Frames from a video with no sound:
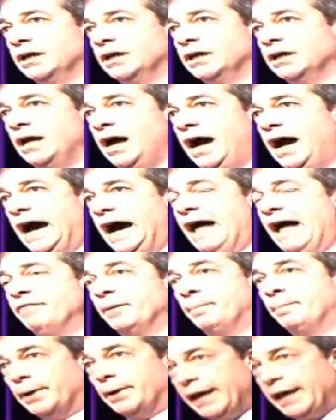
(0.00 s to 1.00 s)
And the
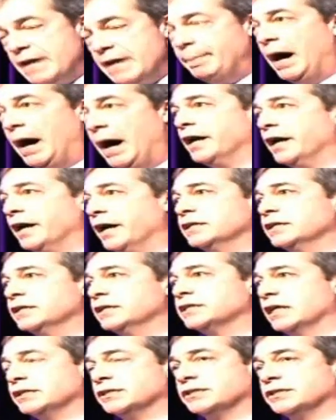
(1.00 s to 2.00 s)
plea bargaining
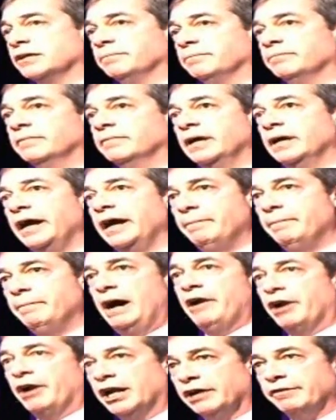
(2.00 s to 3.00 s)
system in
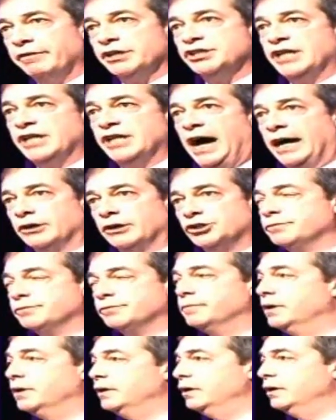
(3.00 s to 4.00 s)
America is such
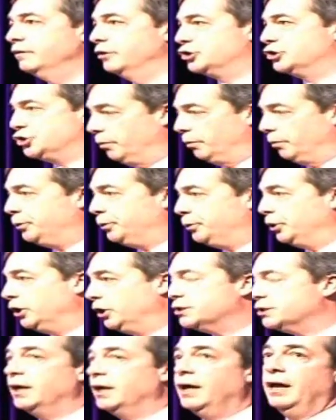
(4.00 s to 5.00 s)
that you're put
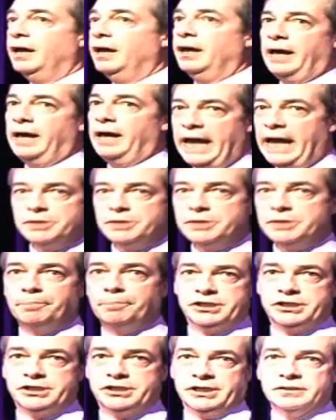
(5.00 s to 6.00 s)
into
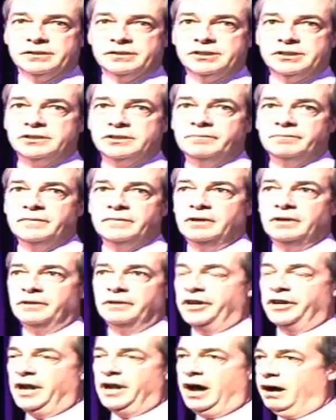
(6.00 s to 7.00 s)
prisons that
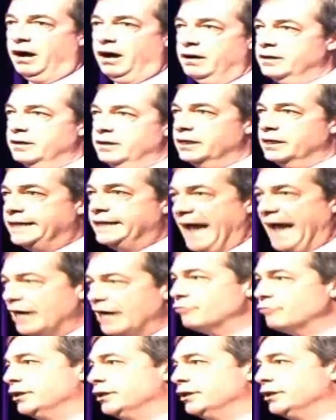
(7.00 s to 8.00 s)
are gang
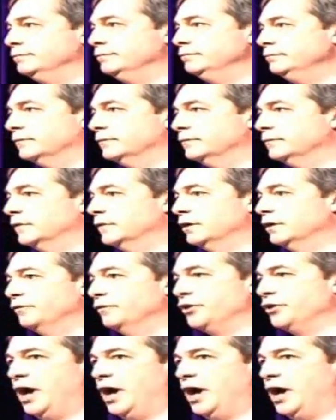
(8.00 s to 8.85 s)
ridden, that are